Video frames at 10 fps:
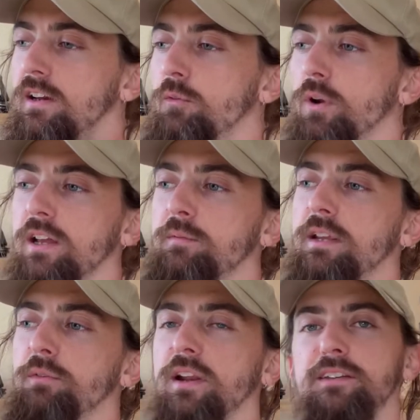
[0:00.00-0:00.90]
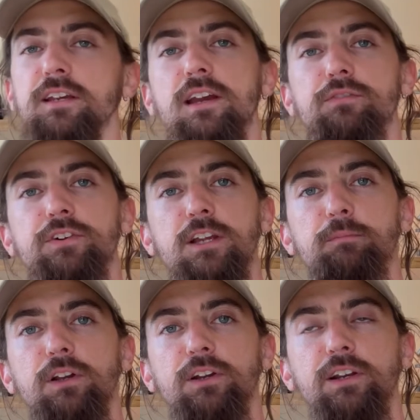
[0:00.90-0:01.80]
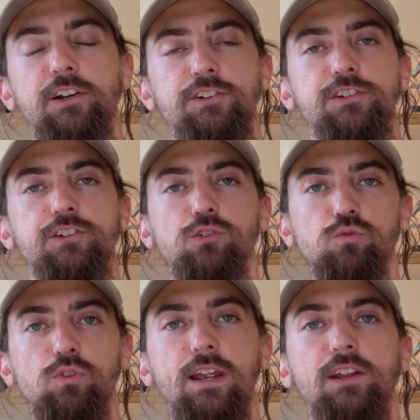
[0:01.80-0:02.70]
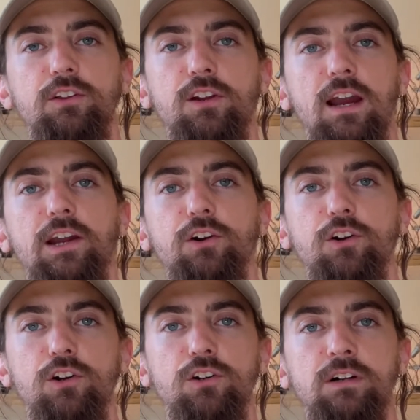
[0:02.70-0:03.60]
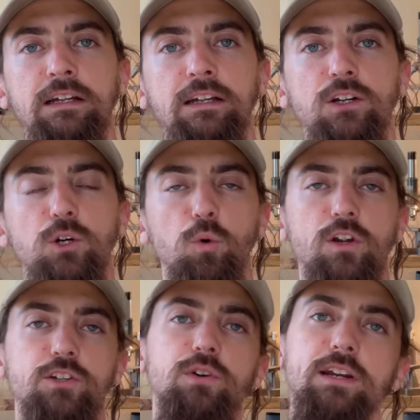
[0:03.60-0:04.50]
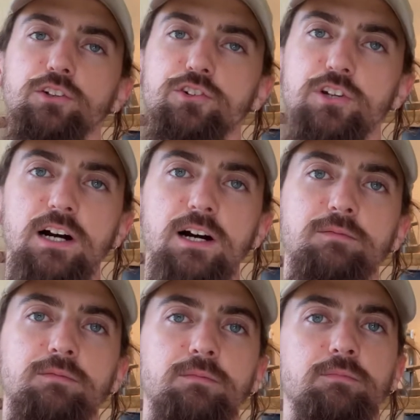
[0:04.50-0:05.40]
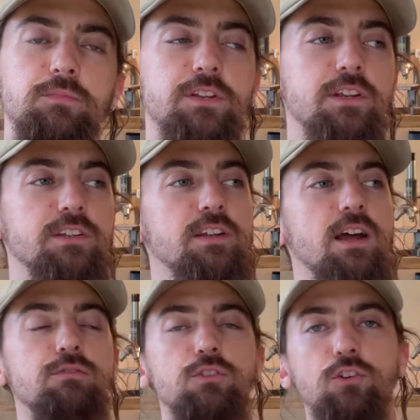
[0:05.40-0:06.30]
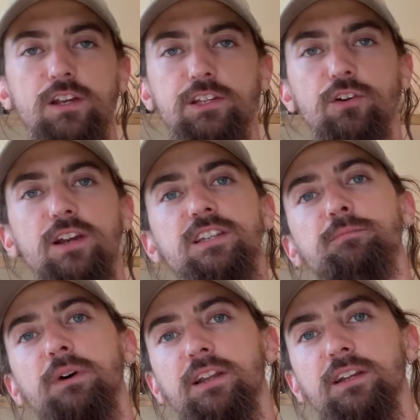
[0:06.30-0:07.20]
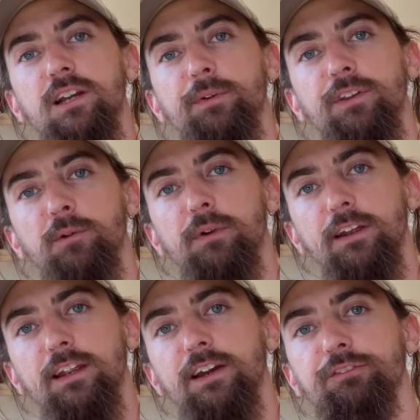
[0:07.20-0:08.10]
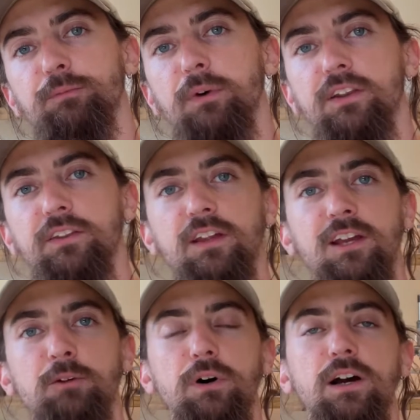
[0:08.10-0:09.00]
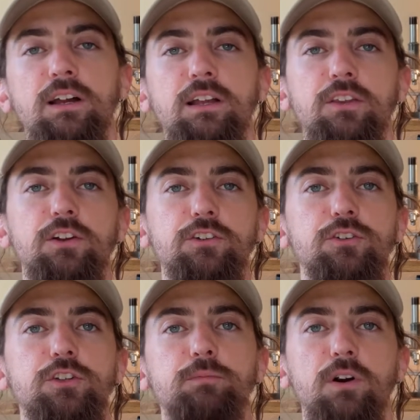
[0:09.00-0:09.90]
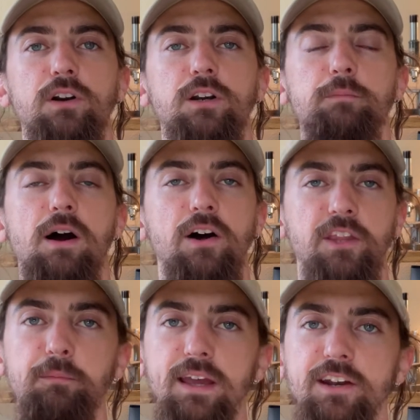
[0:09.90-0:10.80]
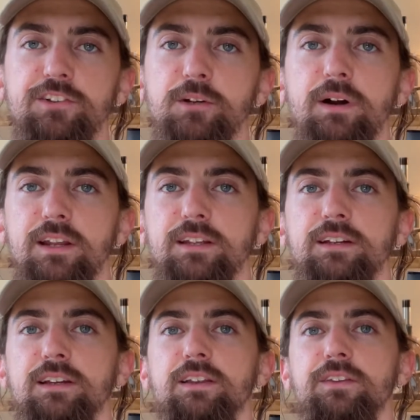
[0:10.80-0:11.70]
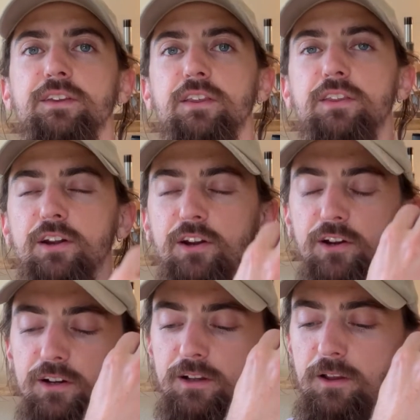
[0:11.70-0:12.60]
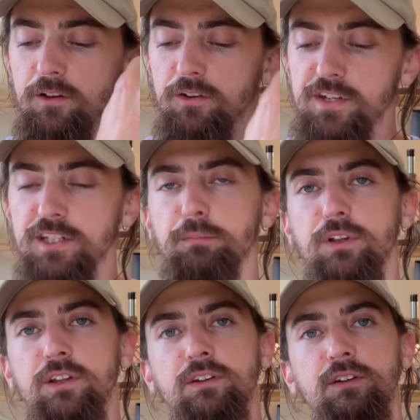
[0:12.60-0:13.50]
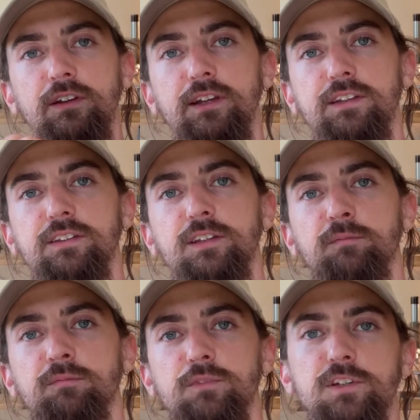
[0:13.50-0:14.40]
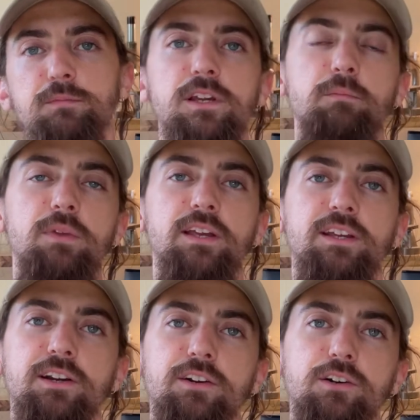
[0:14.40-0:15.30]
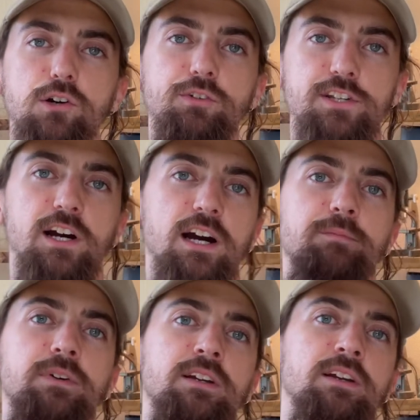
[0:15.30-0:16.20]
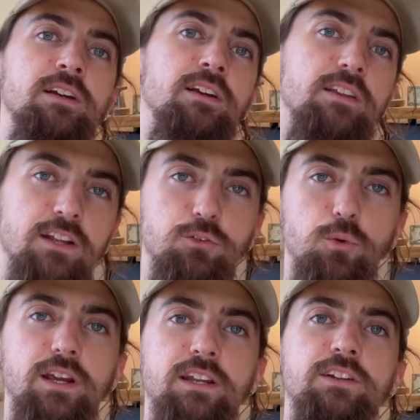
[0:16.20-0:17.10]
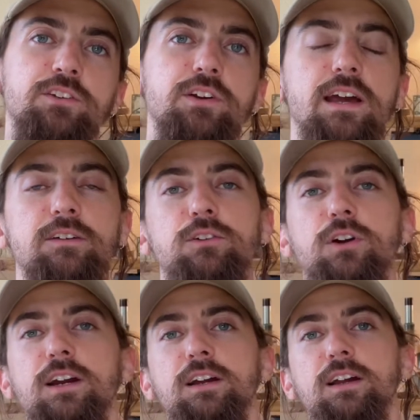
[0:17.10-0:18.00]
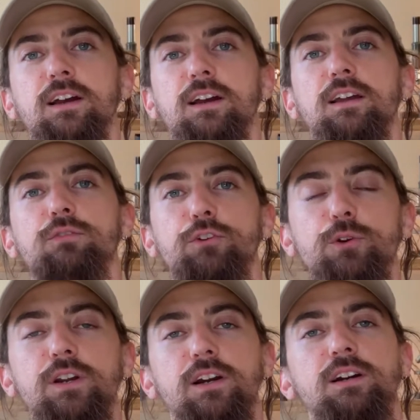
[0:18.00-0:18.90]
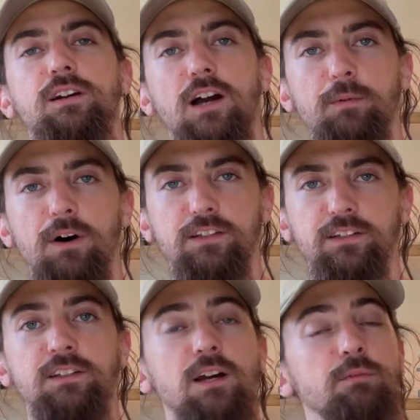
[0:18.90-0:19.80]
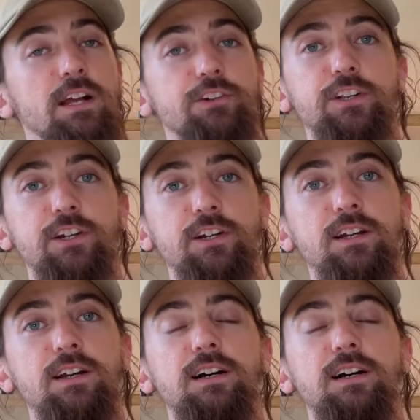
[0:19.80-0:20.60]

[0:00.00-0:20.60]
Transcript: What I mean when I say everyday millionaire is just a regular guy or girl who works a regular job that doesn't have crazy money coming in their bank account every month, but they're so smart about how they manage their money that their discipline gets them to be a millionaire over time. That's what we're getting into today, okay? If you're new here, I'm Austin. I'm glad you're here.